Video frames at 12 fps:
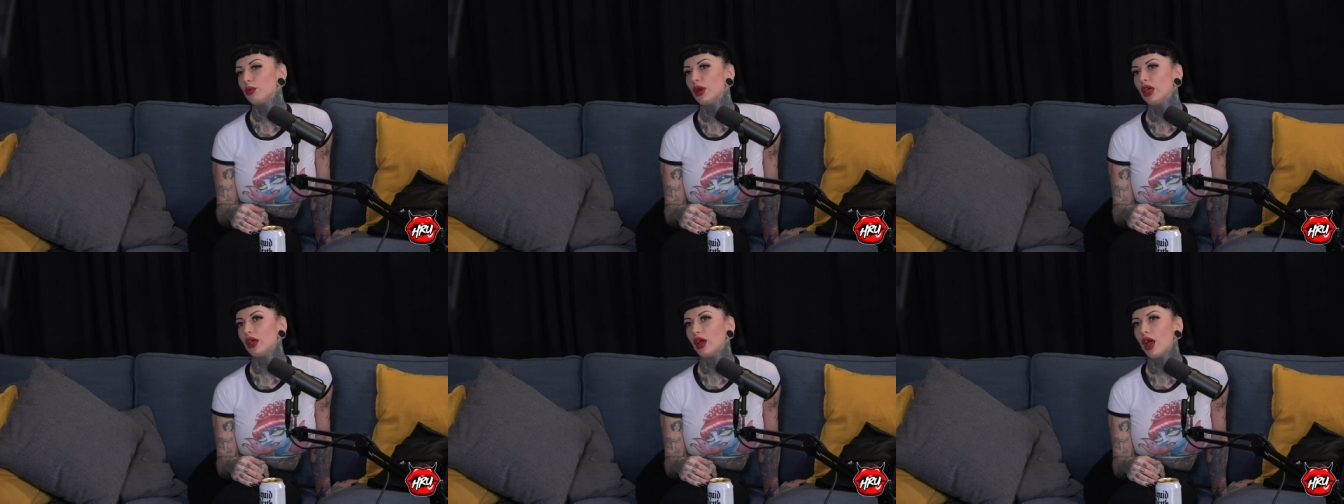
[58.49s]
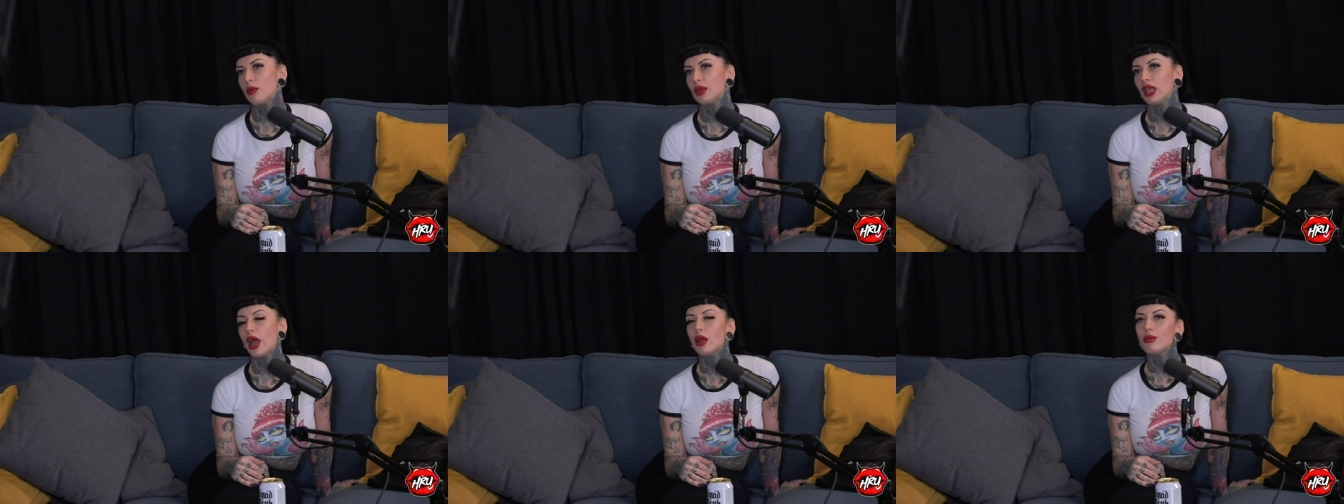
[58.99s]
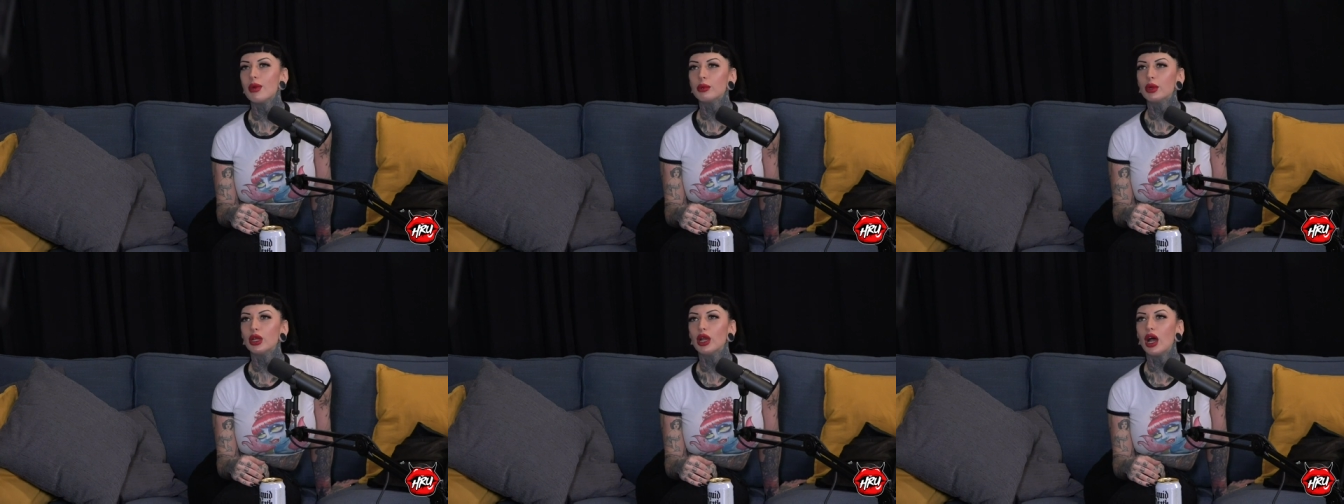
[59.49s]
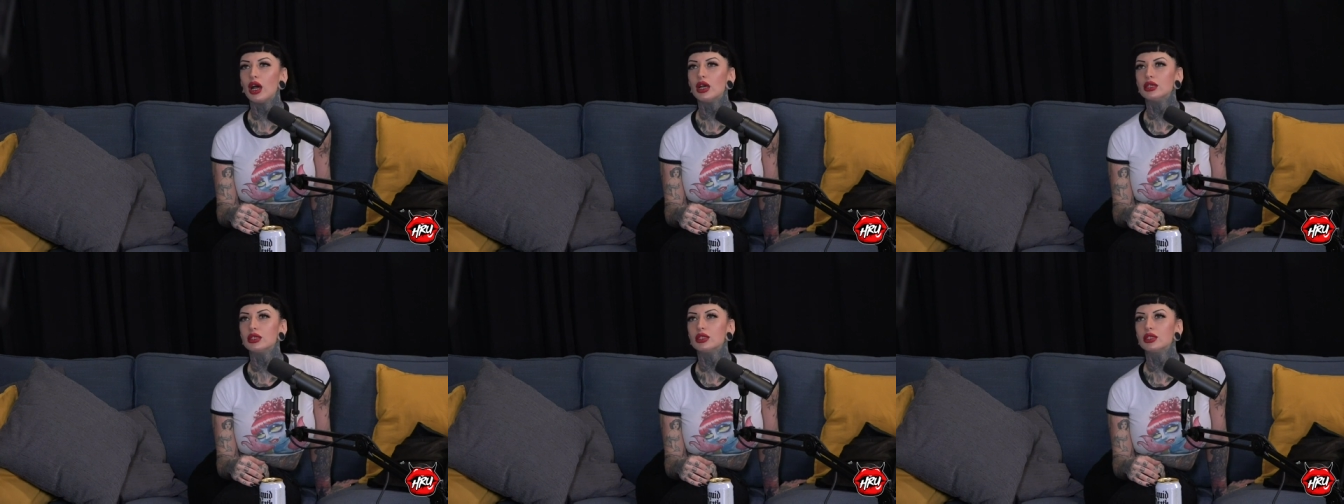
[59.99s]
But, I mean, I remember
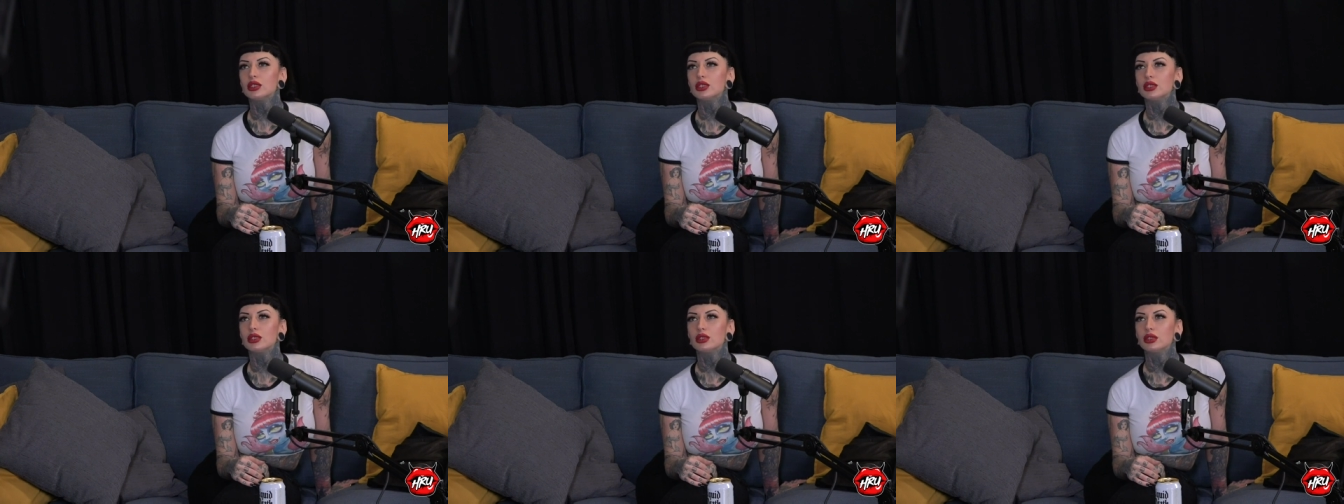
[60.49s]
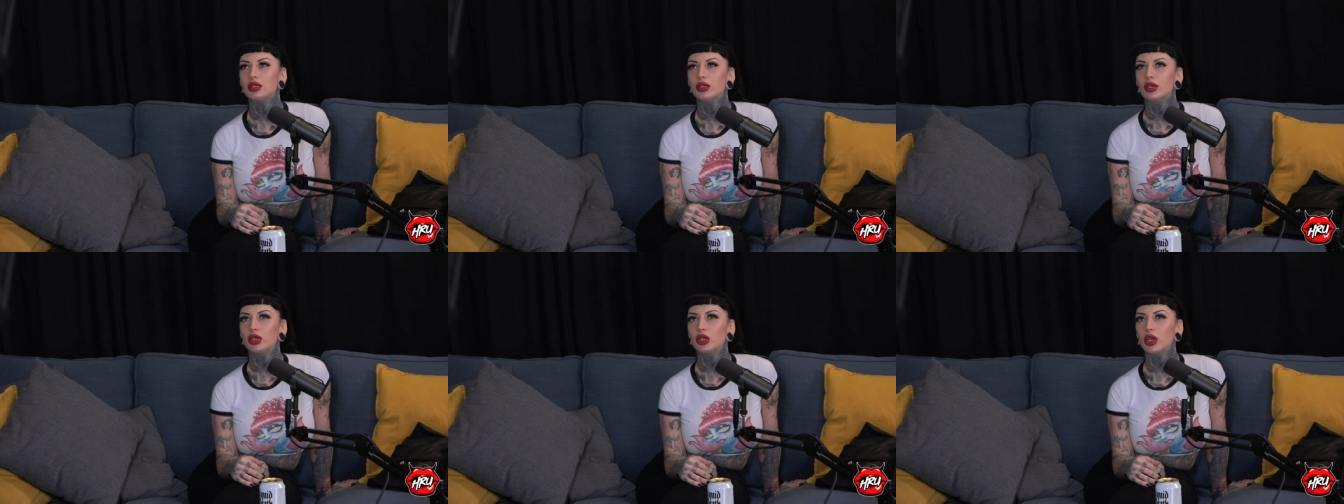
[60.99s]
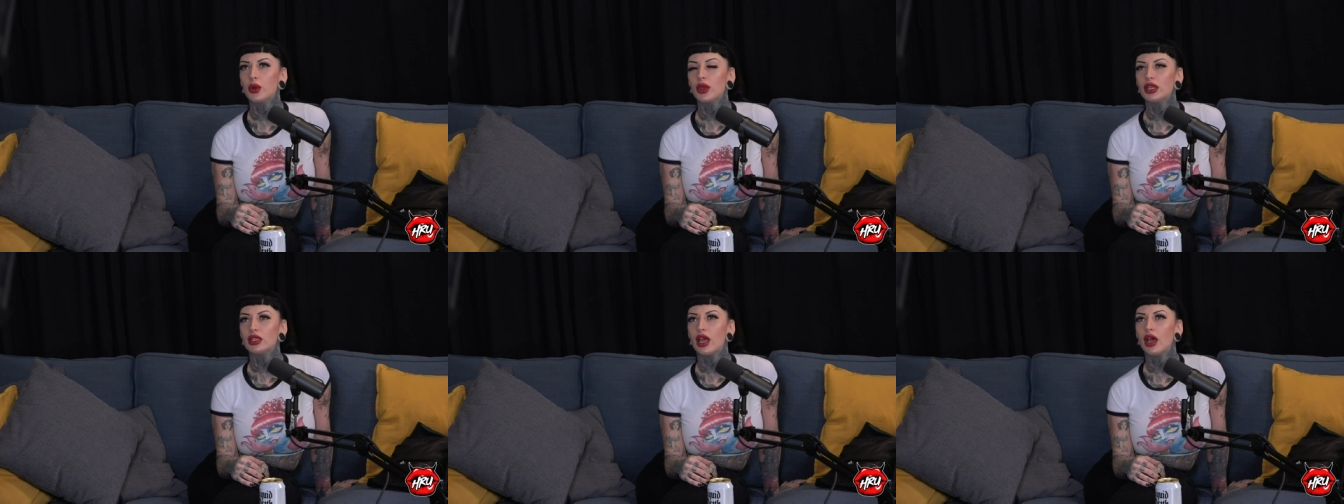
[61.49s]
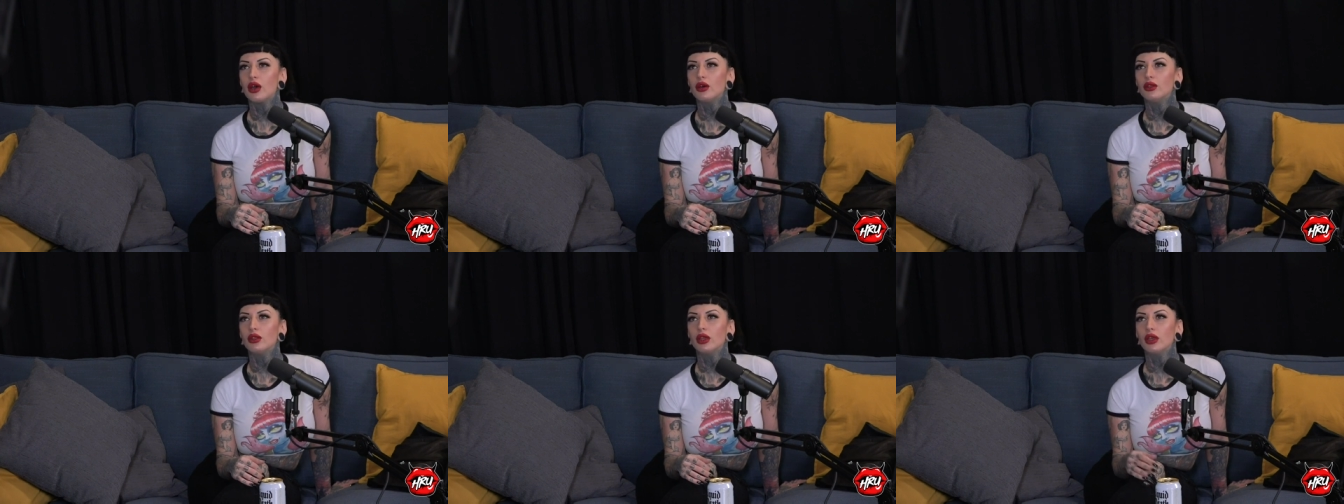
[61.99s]
us going
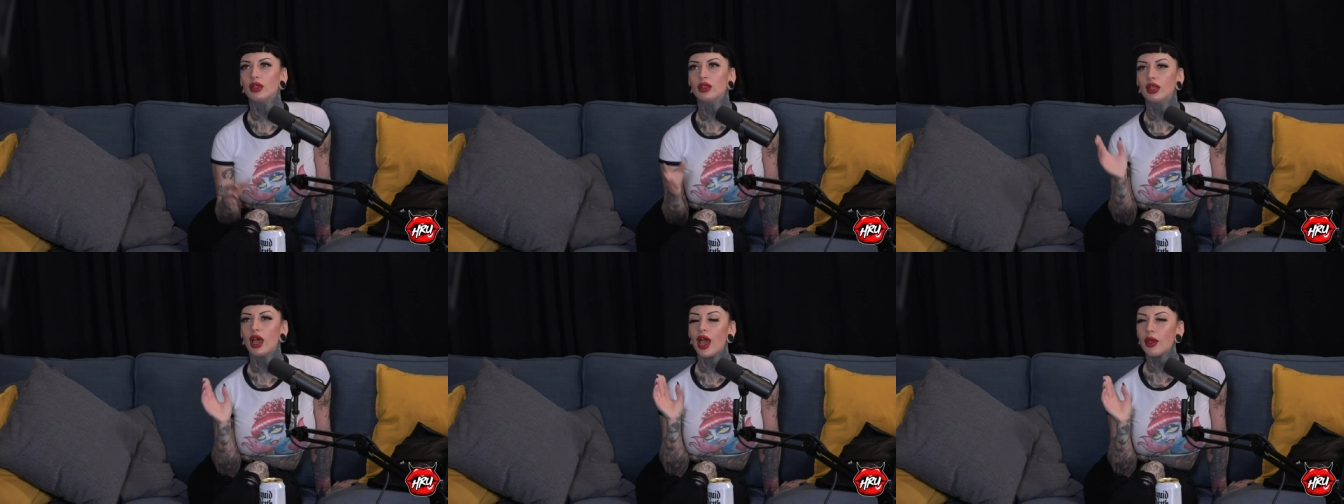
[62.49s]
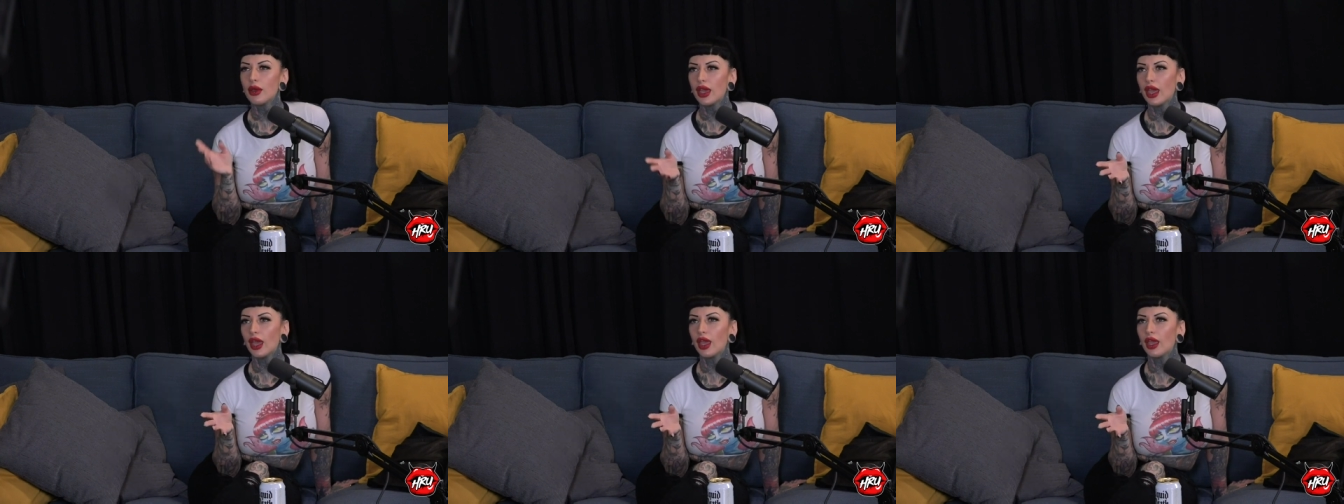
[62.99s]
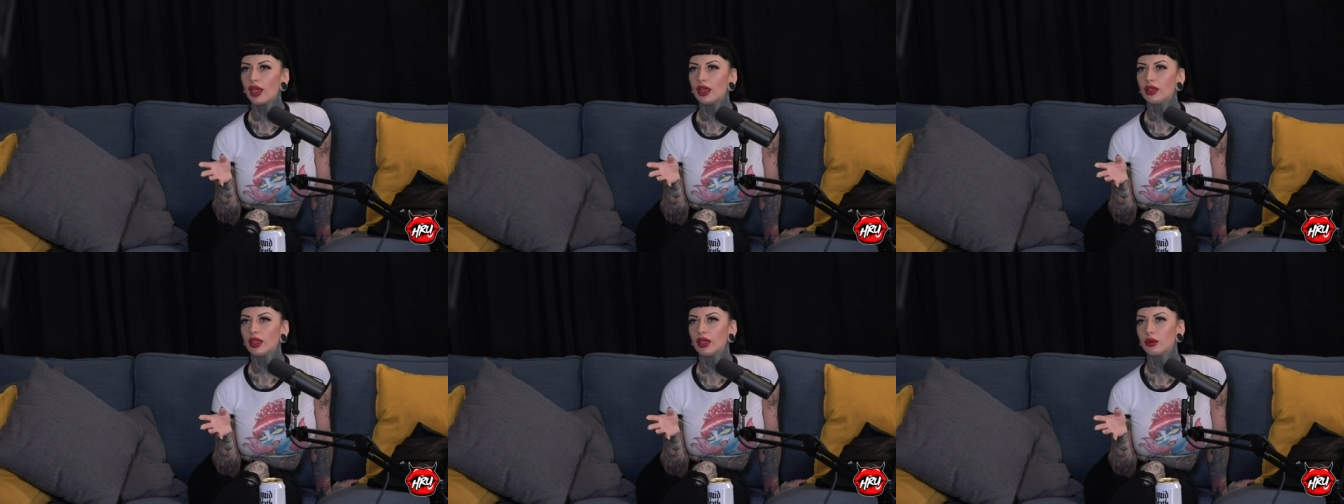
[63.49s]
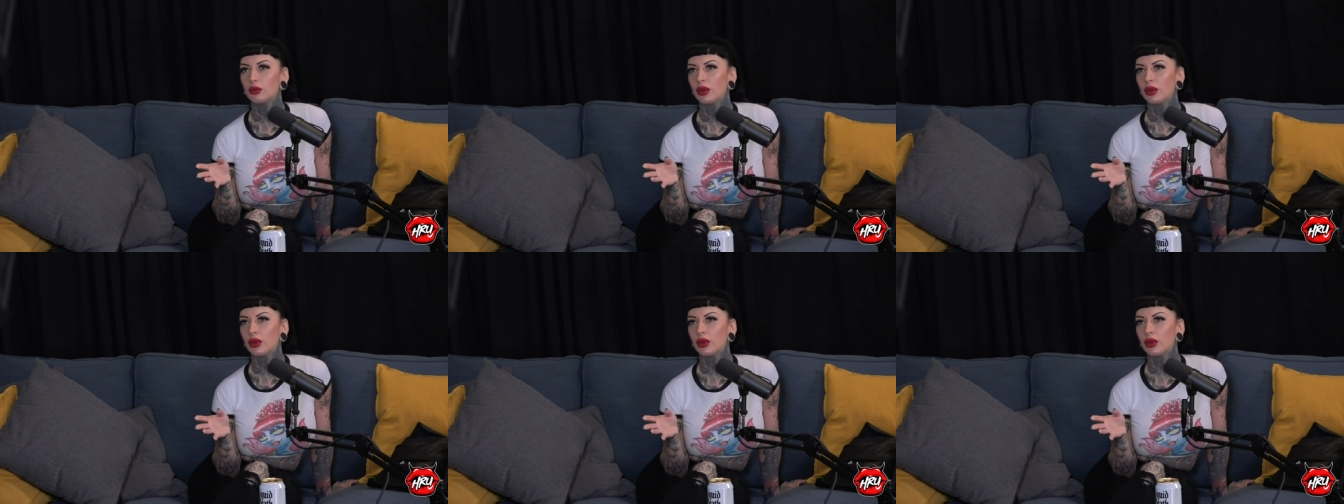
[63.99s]
down the, the highway and, like,